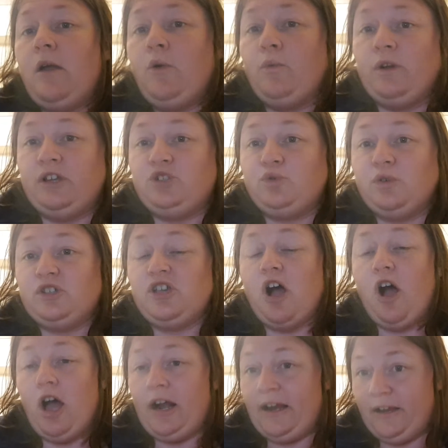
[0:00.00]
which was
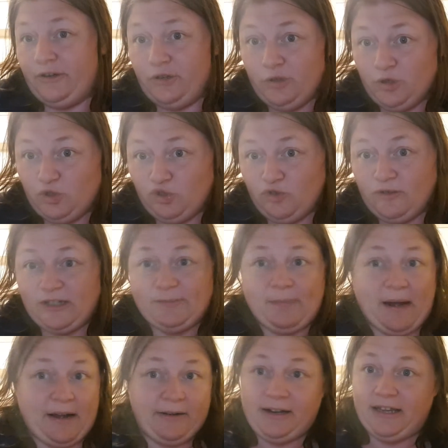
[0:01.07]
highly unusual, because
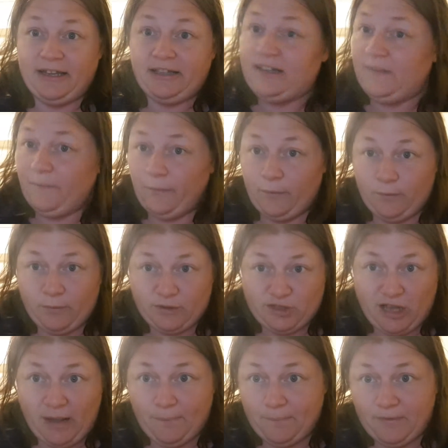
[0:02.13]
apparently he never was
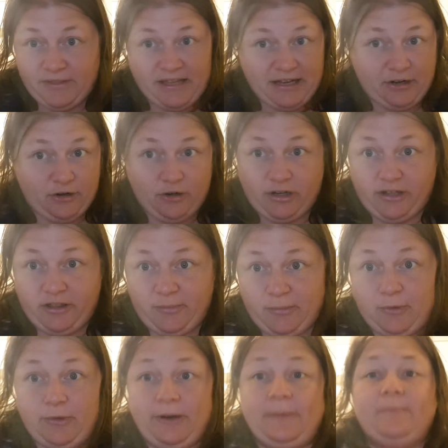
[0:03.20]
up that early in the
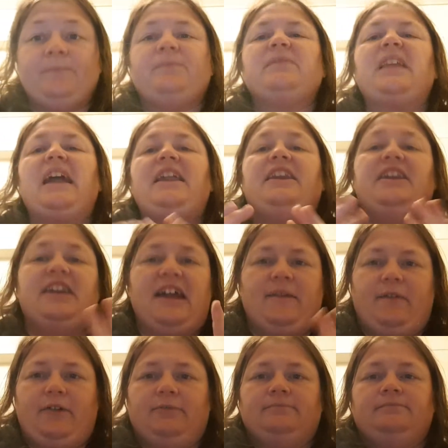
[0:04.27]
morning.
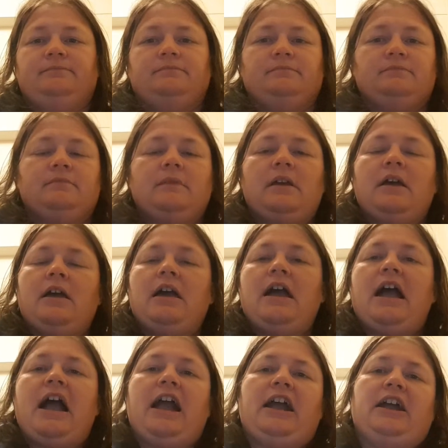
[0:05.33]
Never.
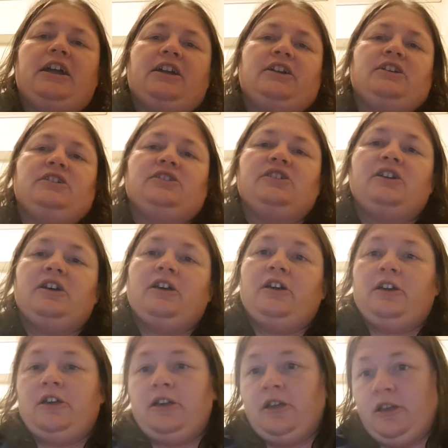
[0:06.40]
And
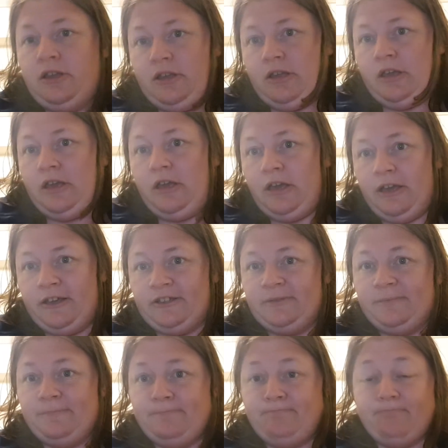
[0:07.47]
his
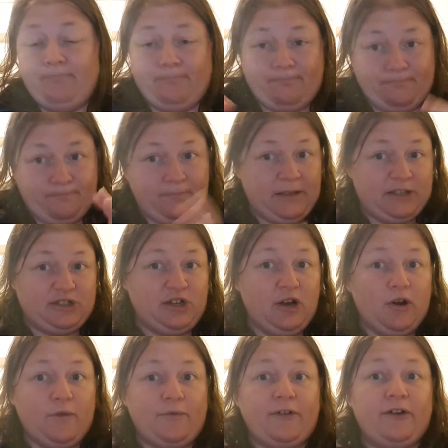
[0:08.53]

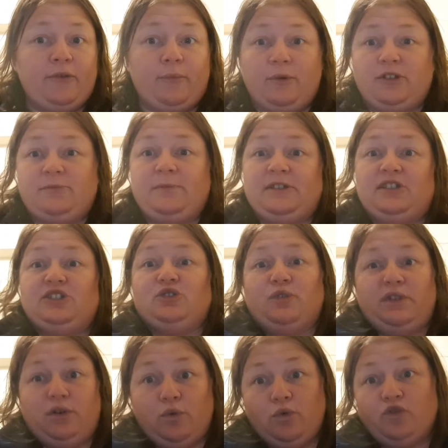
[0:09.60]
girlfriend was busy doing
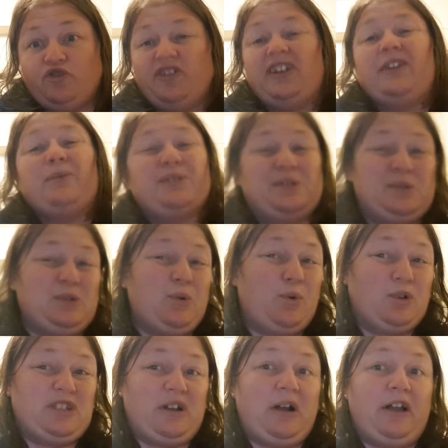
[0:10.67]
laundry, which was
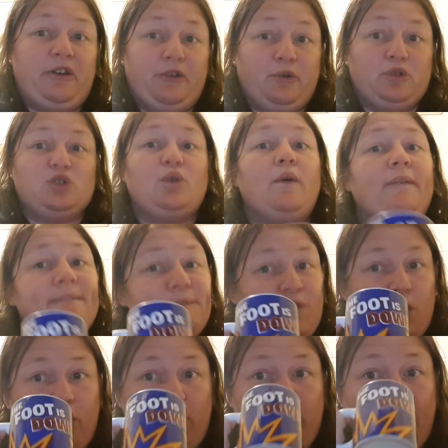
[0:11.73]
also unusual for
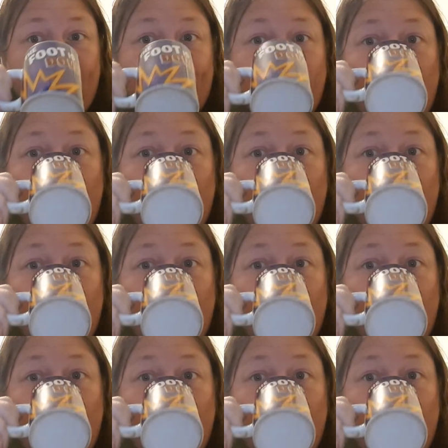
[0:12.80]
her.